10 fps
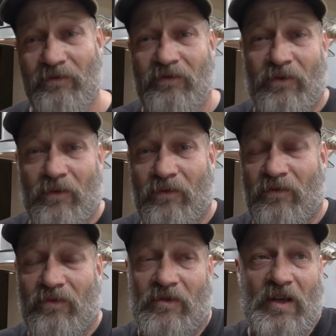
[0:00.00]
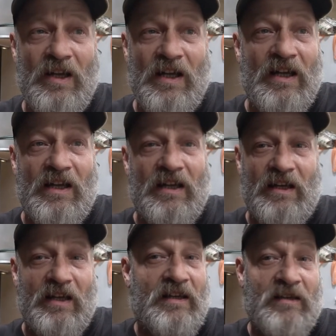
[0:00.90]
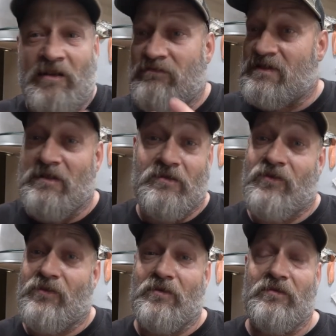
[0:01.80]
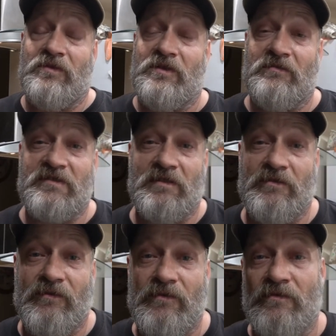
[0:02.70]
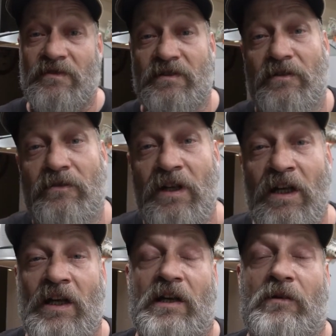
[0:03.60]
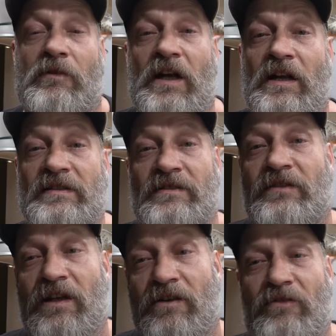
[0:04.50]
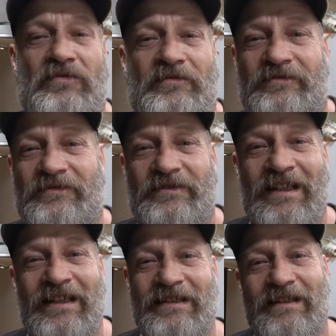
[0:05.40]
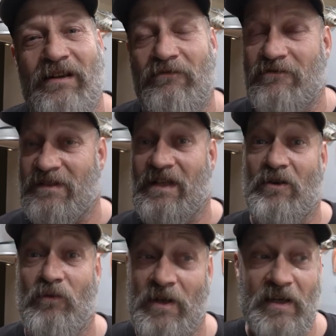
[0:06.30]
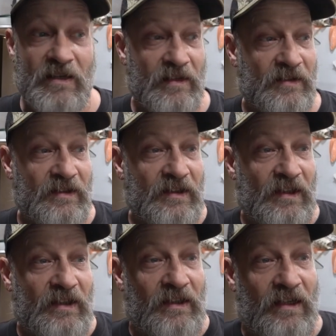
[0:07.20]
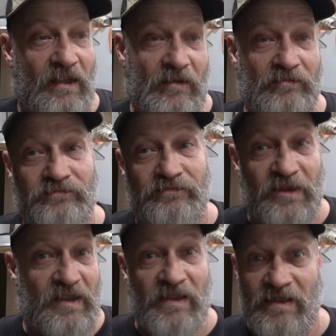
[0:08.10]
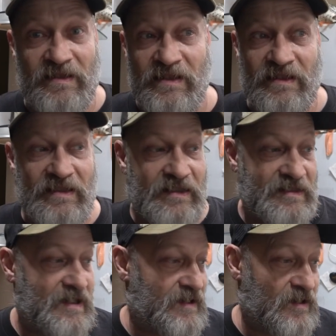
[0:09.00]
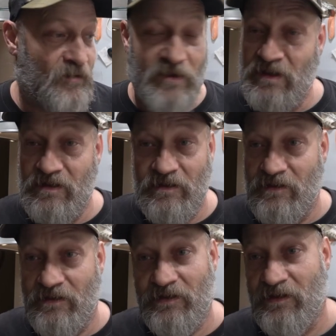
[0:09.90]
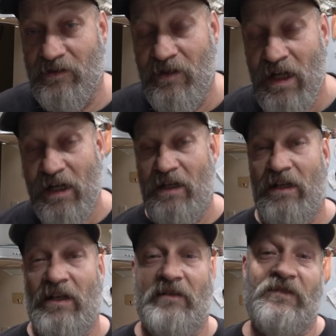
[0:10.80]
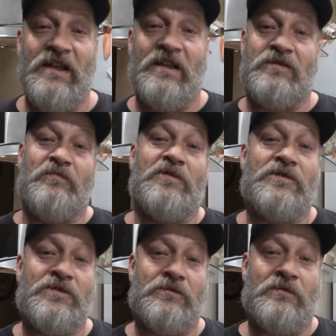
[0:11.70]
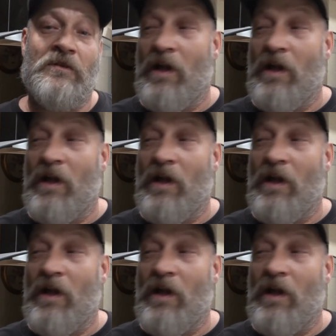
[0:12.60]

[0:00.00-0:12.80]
for it, it was clear through. It was clear through. So anyway, guys, there you go. Easy. I won't say quick, um, but it is easy. It's kind of quick to, you know, and if you can get your butcher,